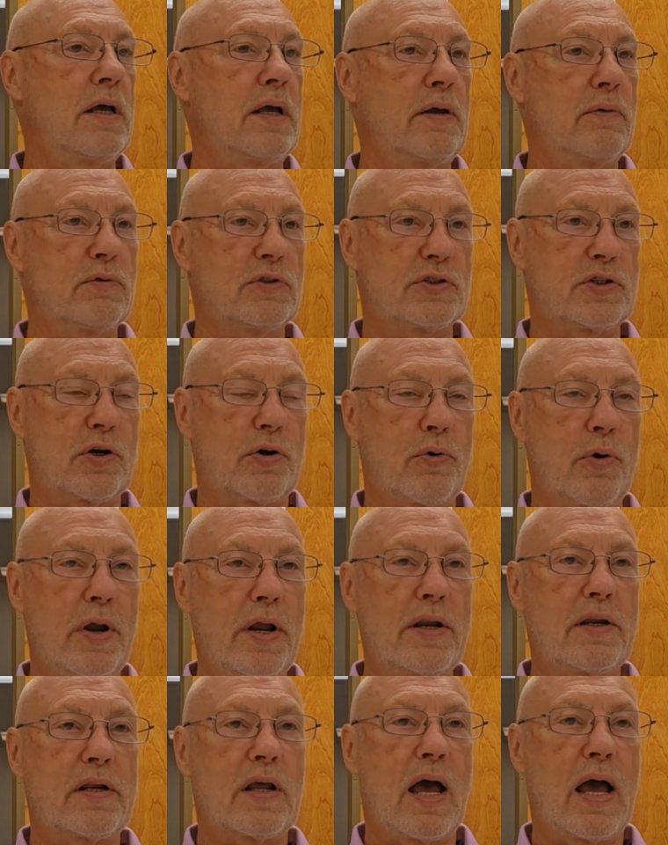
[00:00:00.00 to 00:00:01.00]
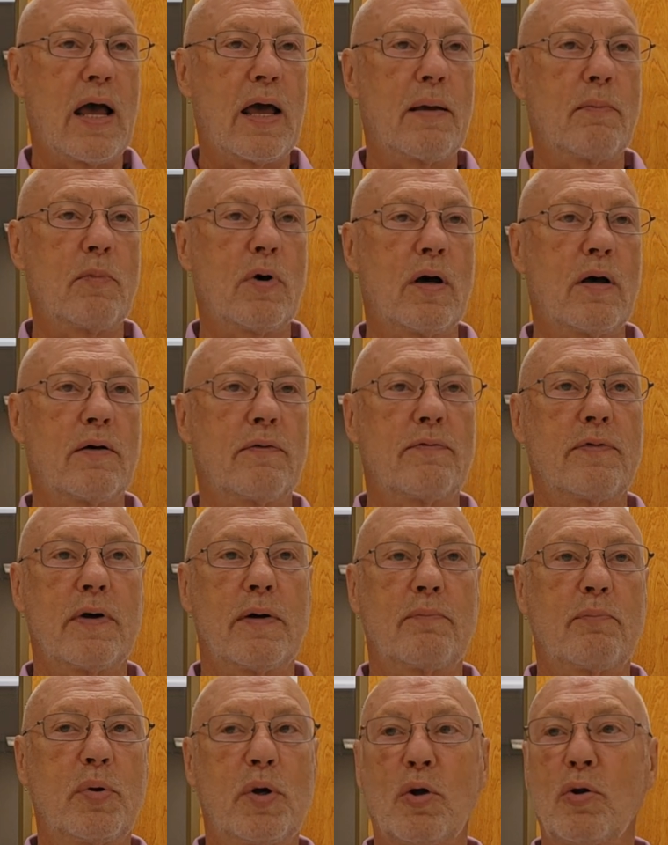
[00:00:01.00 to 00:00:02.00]
It was a great time of
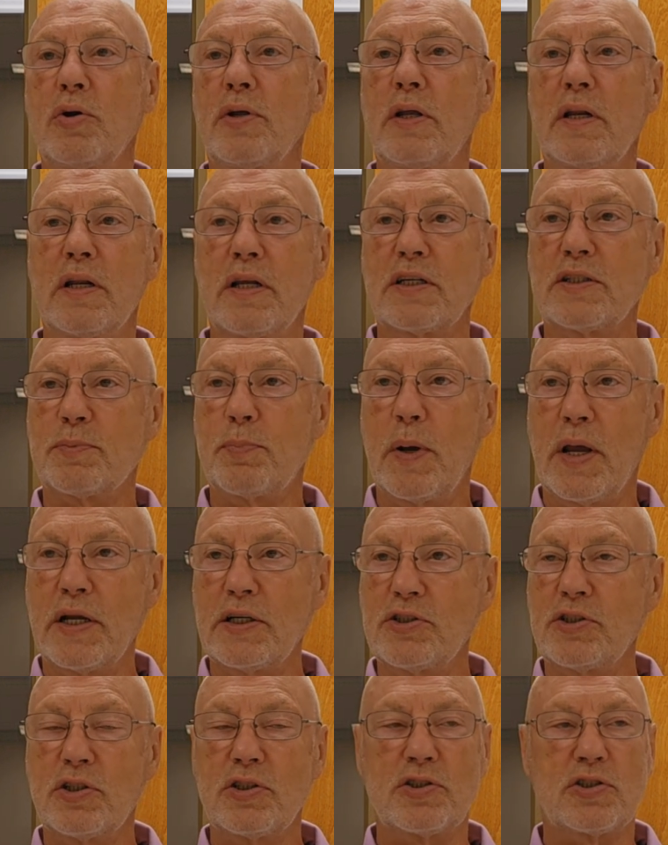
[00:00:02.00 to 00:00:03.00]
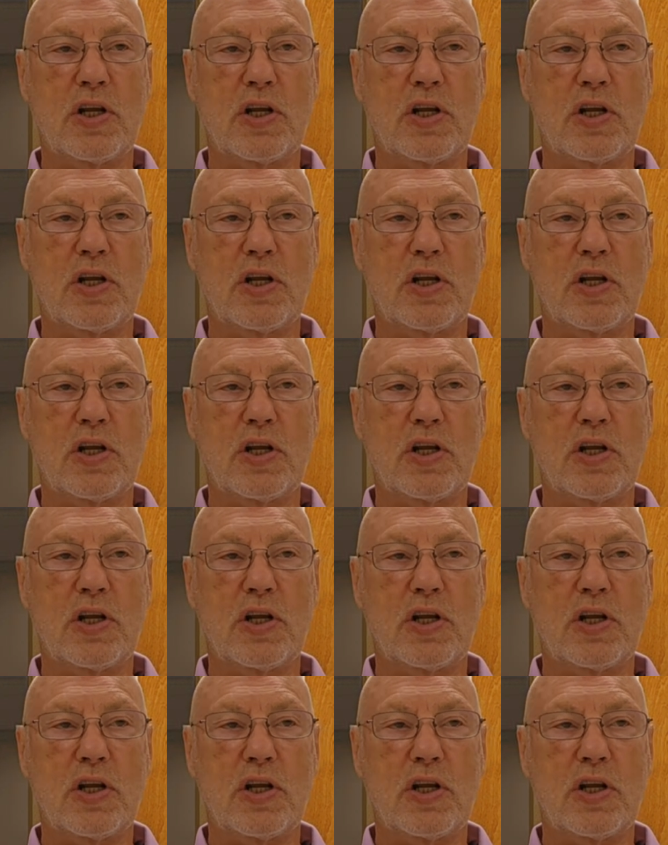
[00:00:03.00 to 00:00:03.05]
building expansion.